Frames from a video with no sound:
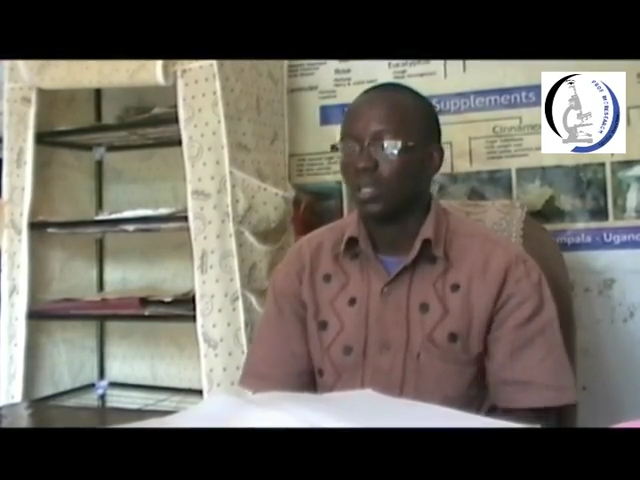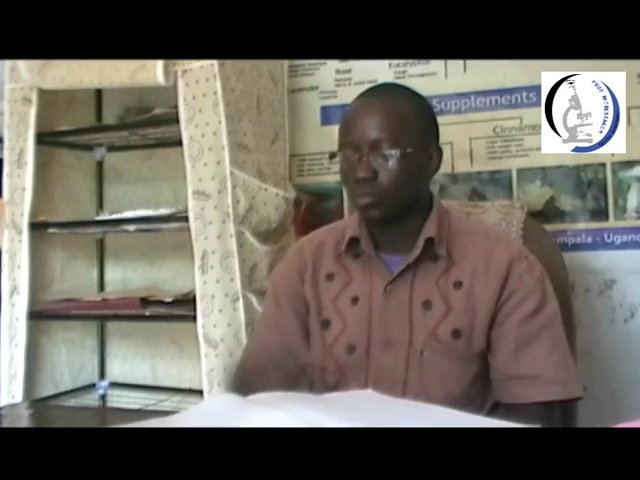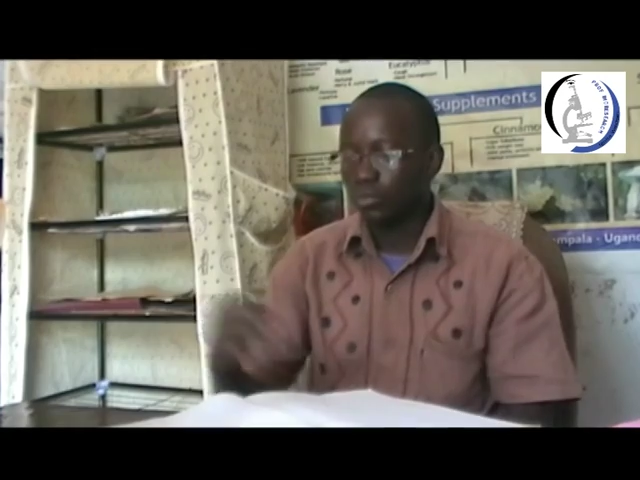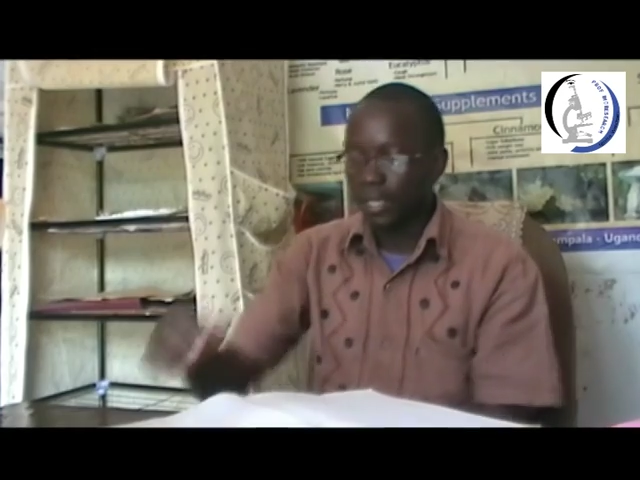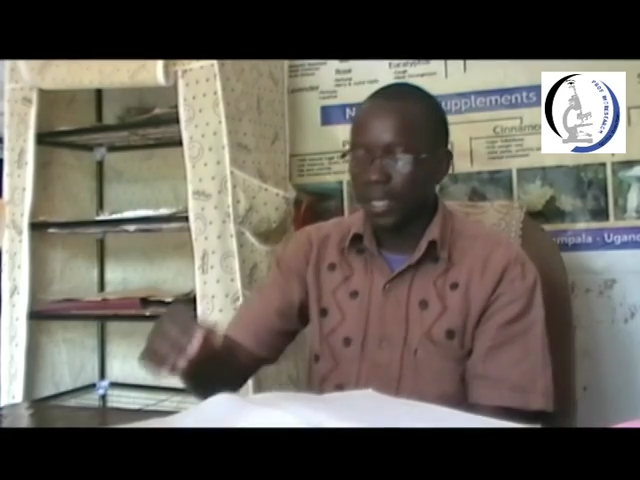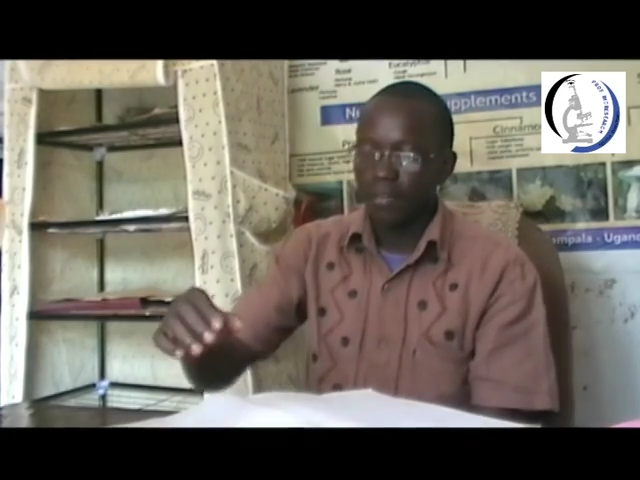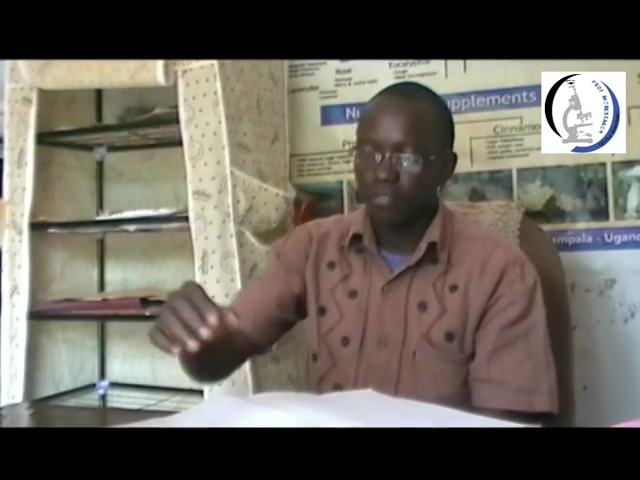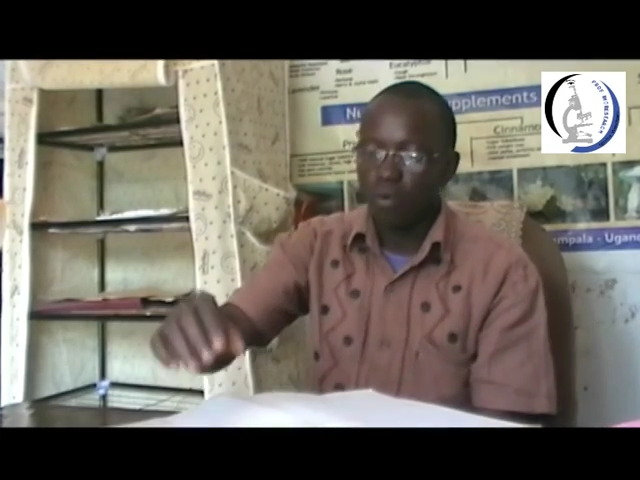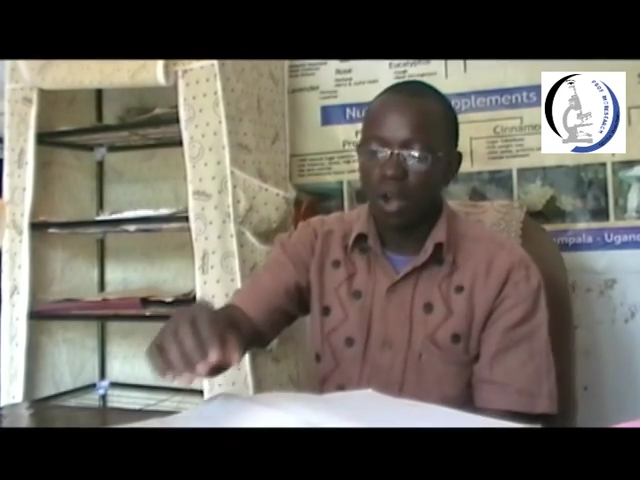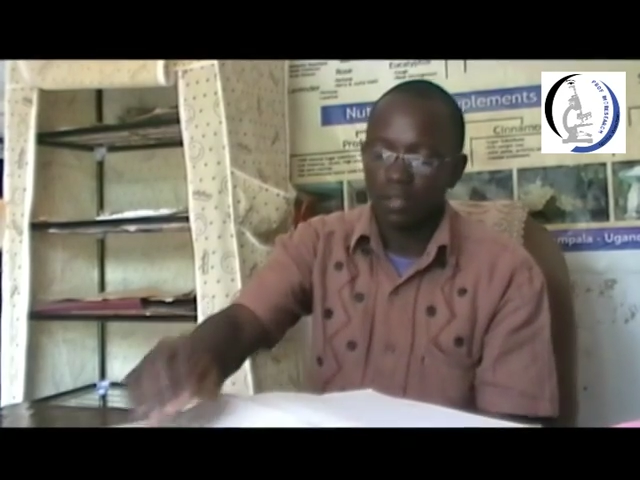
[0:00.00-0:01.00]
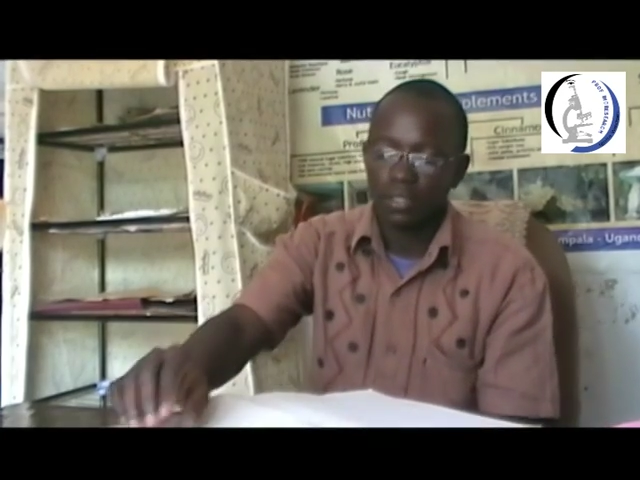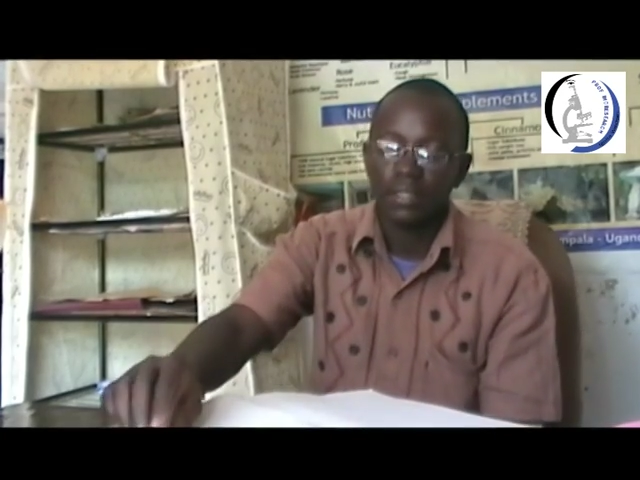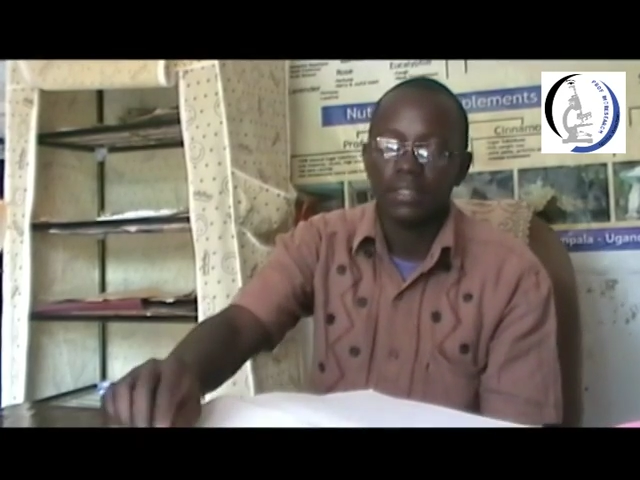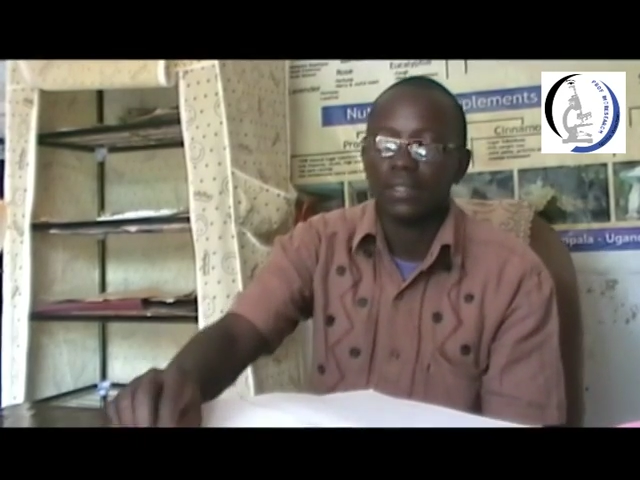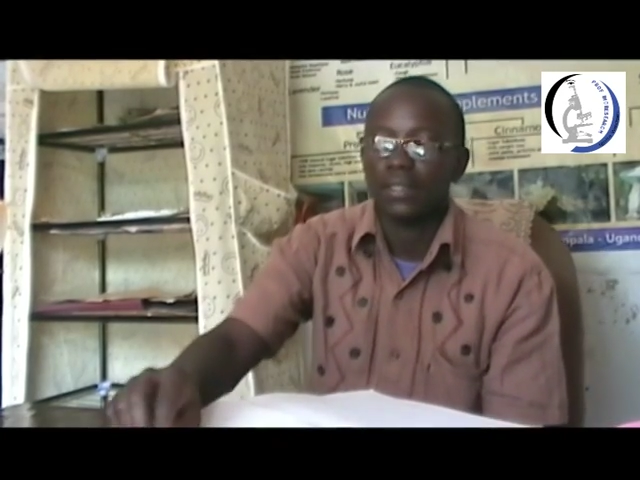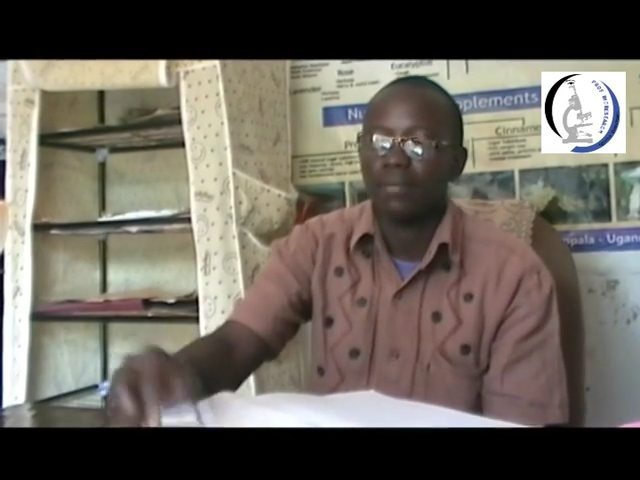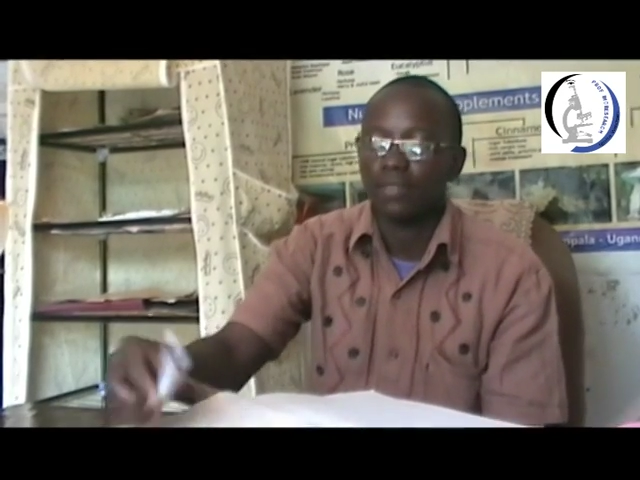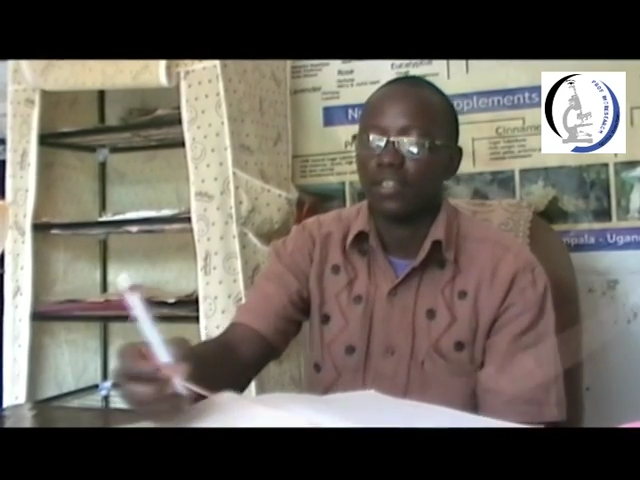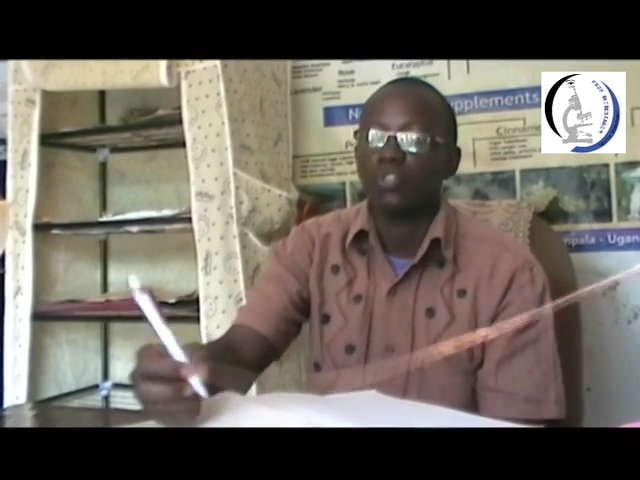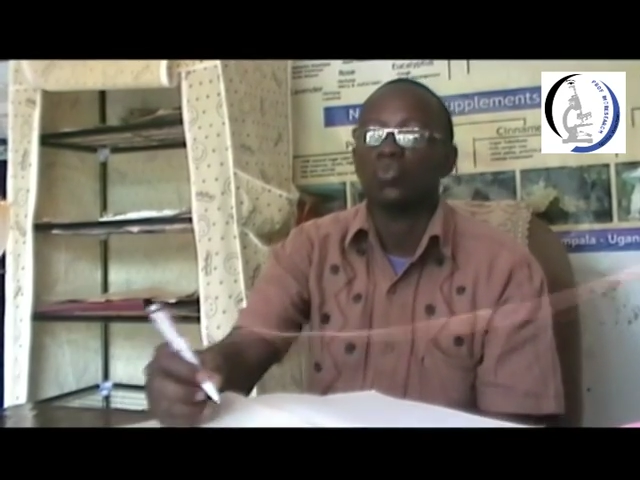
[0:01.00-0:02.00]
today everyone eats
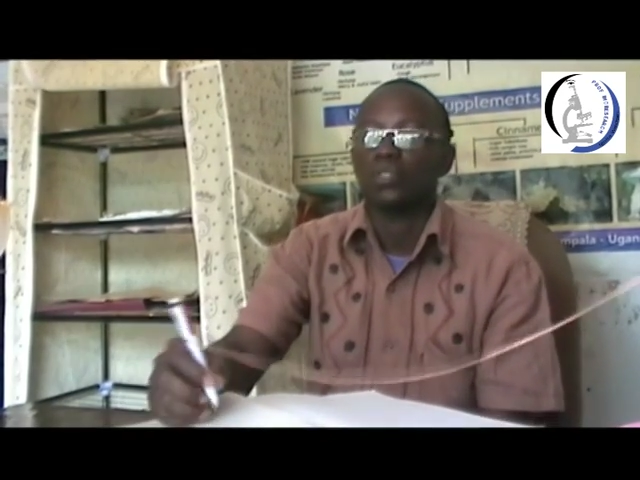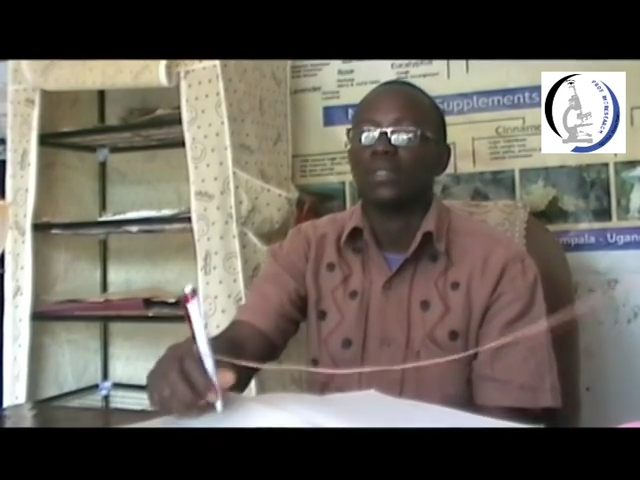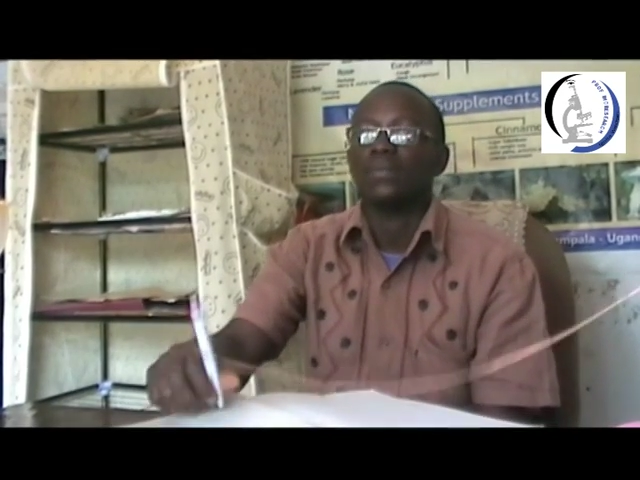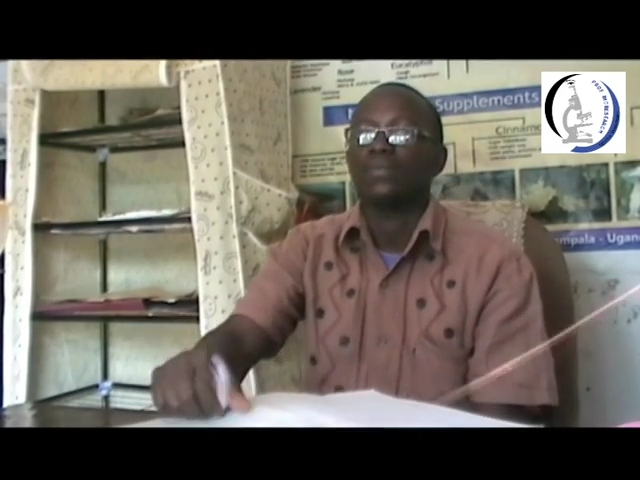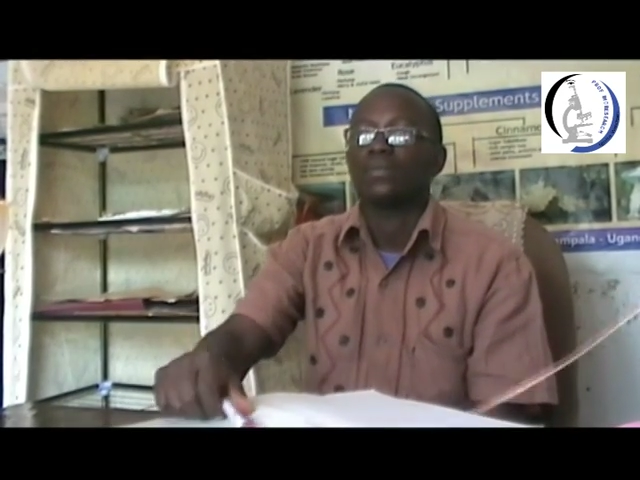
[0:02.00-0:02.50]
something sweet